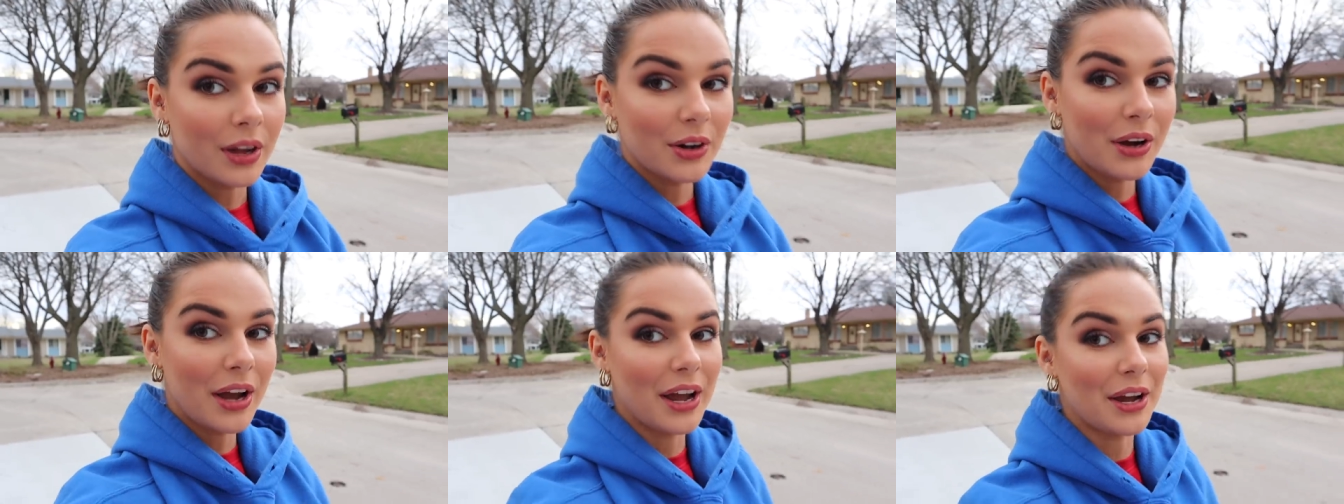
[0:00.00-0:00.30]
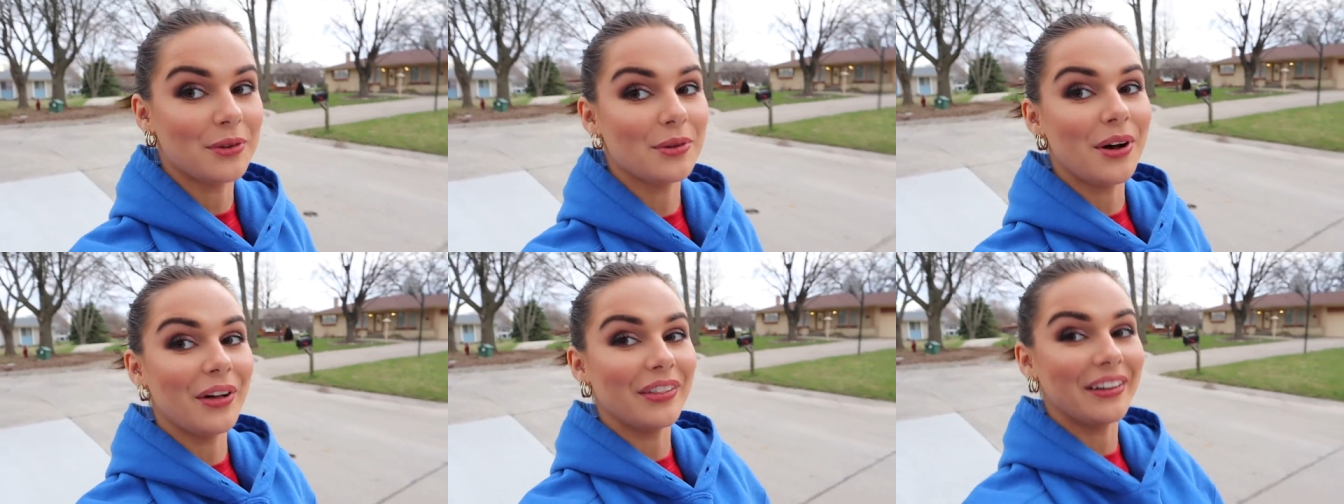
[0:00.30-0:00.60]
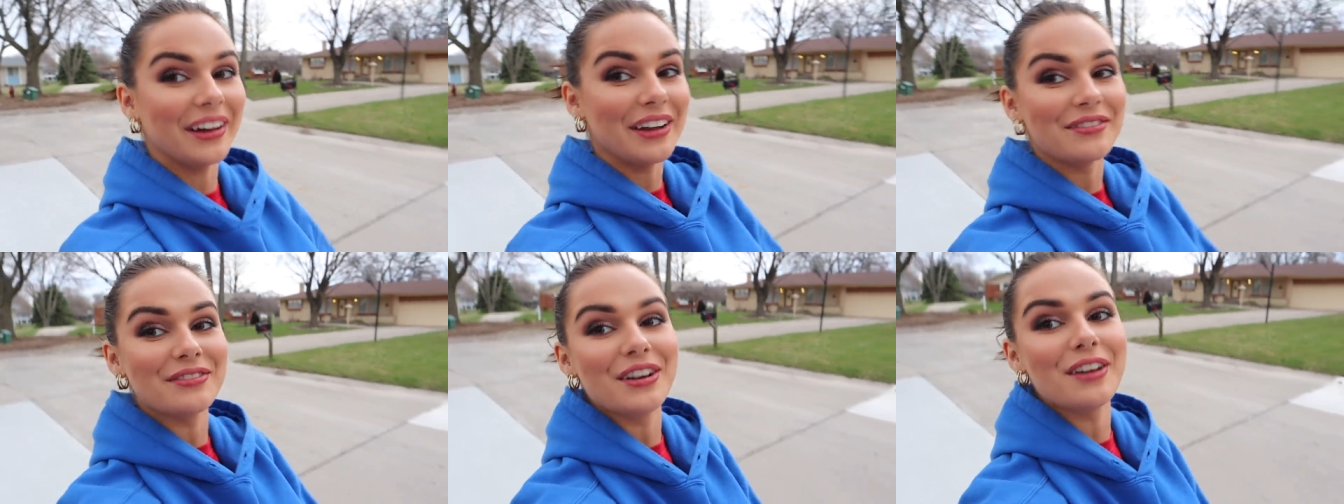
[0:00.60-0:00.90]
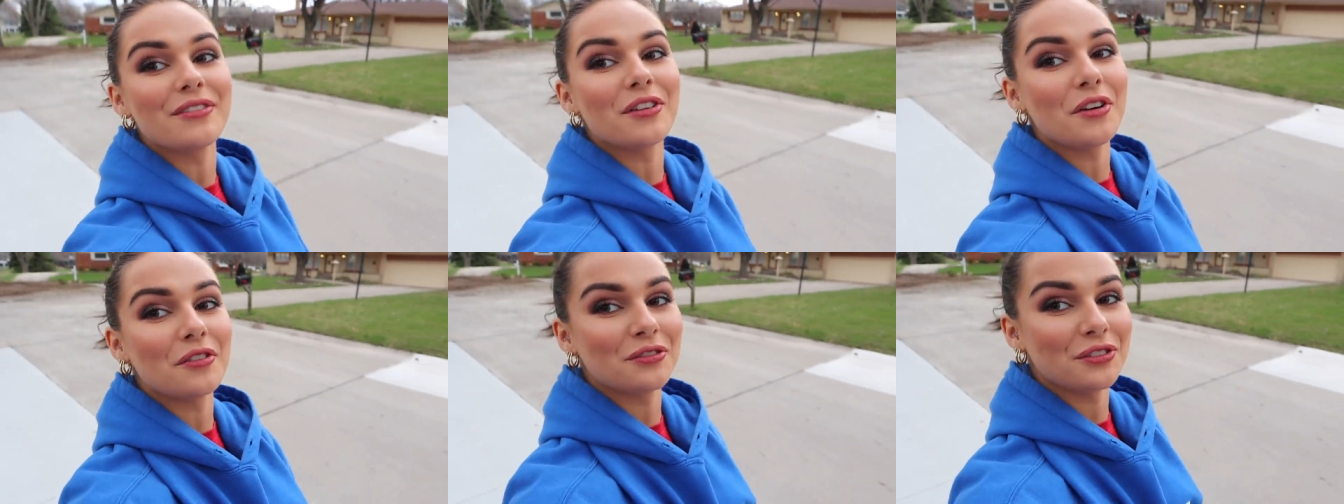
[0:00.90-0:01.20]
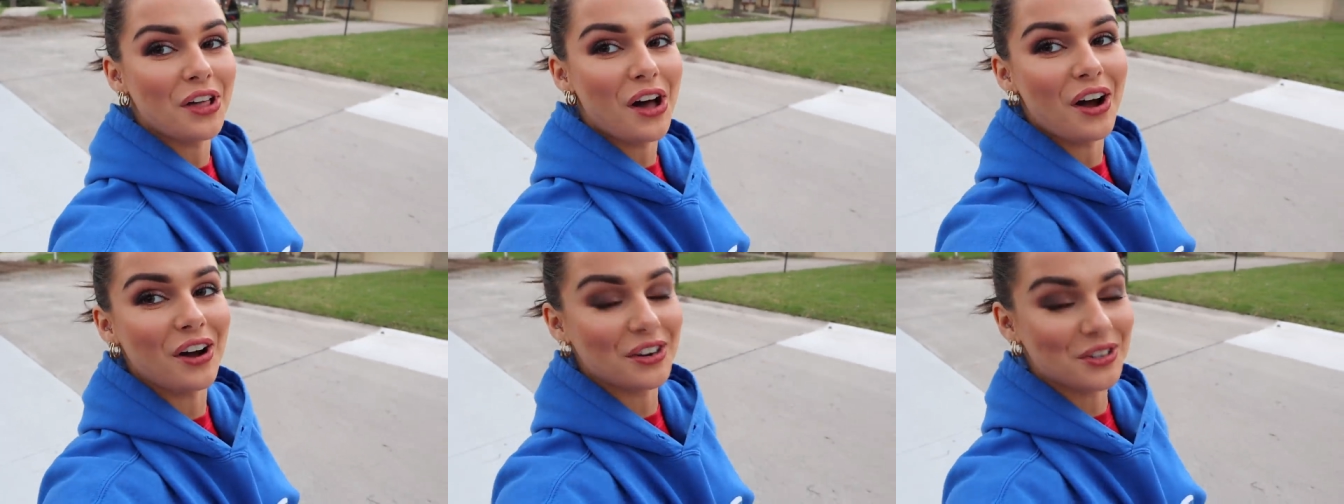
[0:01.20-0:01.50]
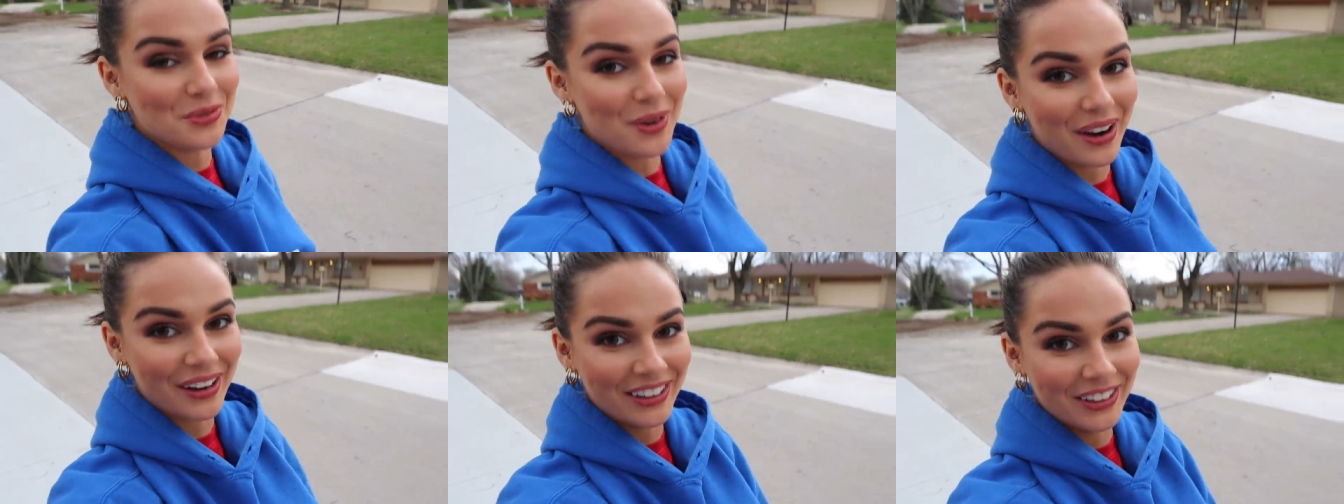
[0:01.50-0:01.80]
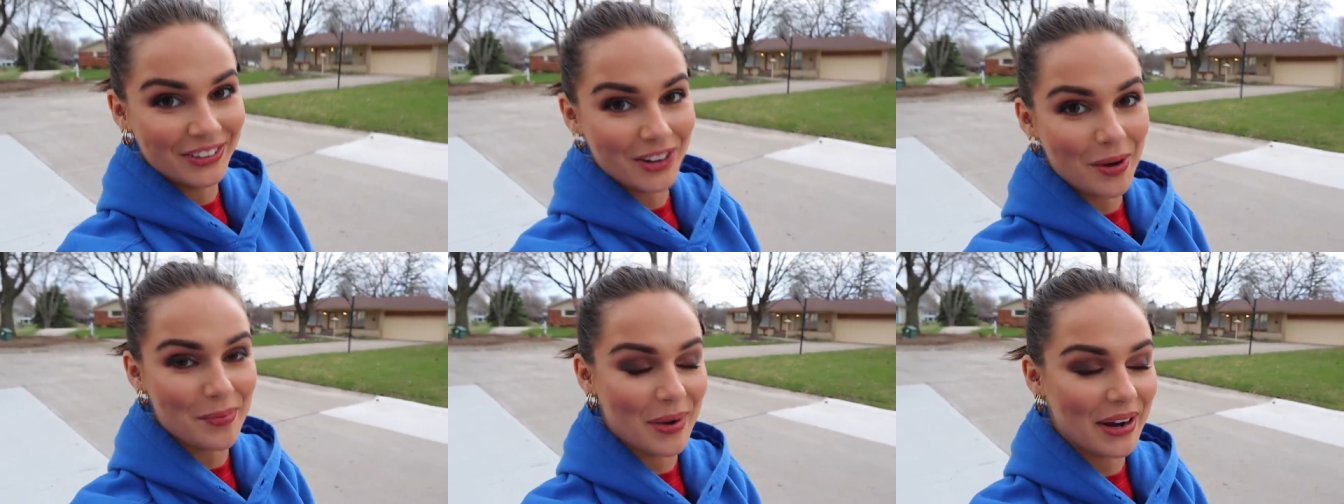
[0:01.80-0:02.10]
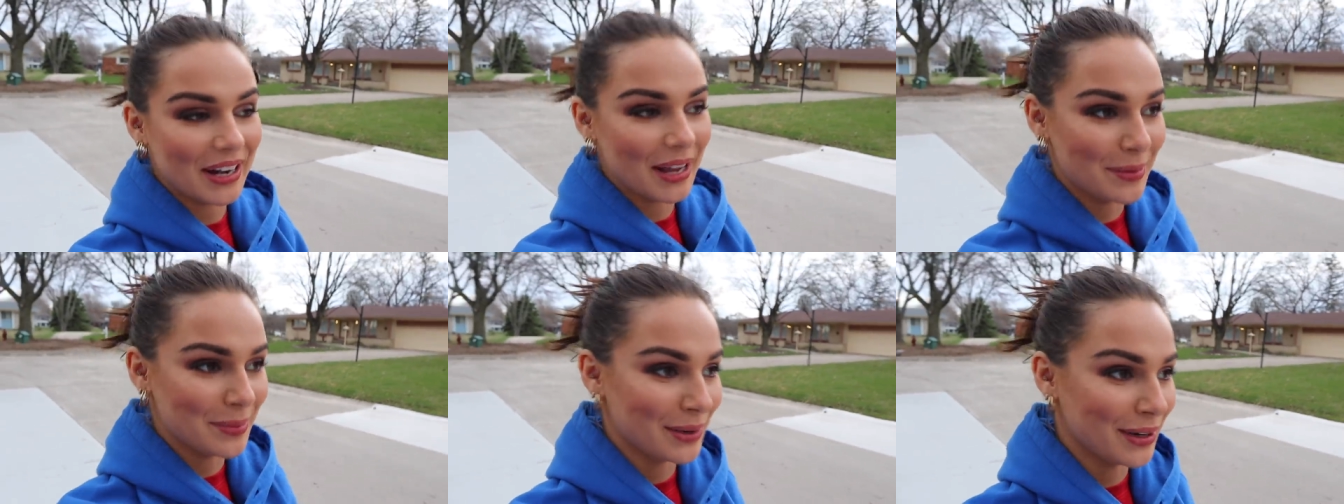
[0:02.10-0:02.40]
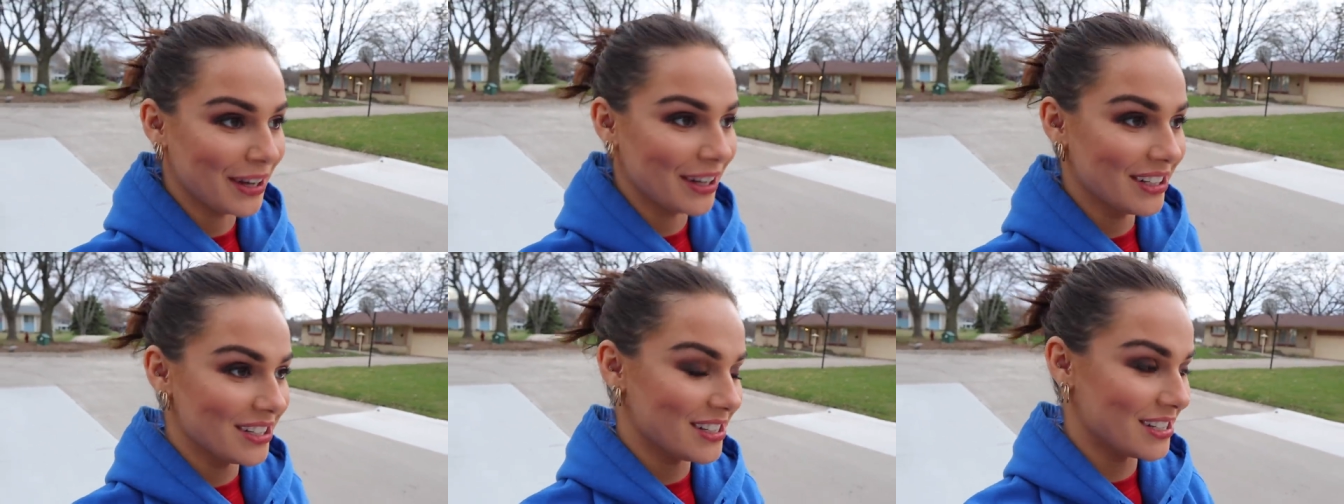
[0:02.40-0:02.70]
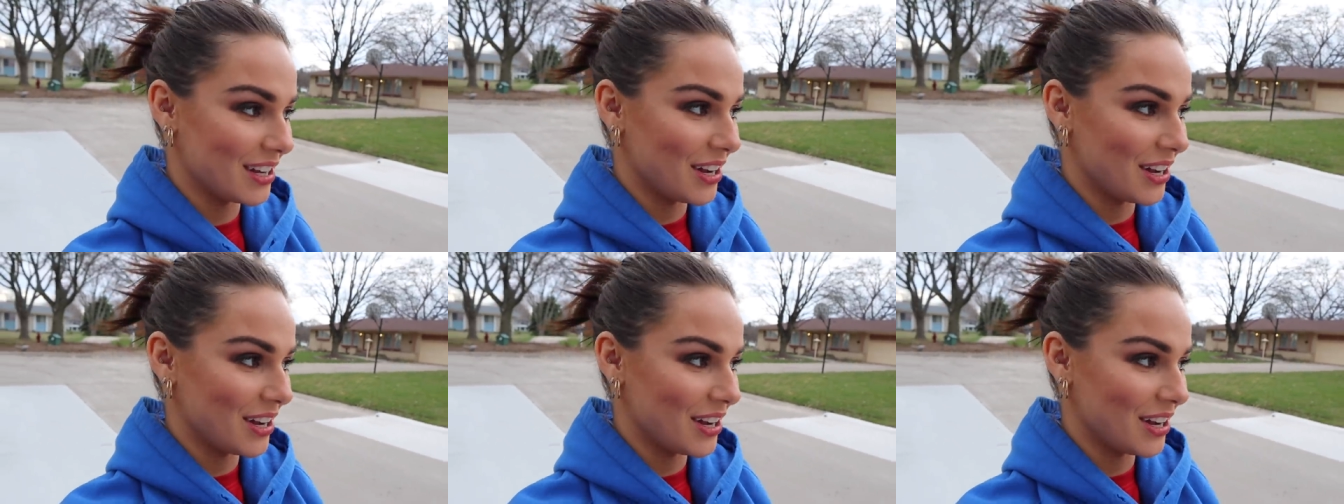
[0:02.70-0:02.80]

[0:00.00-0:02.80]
Okay, well, I've never vlogged walking around my neighborhood,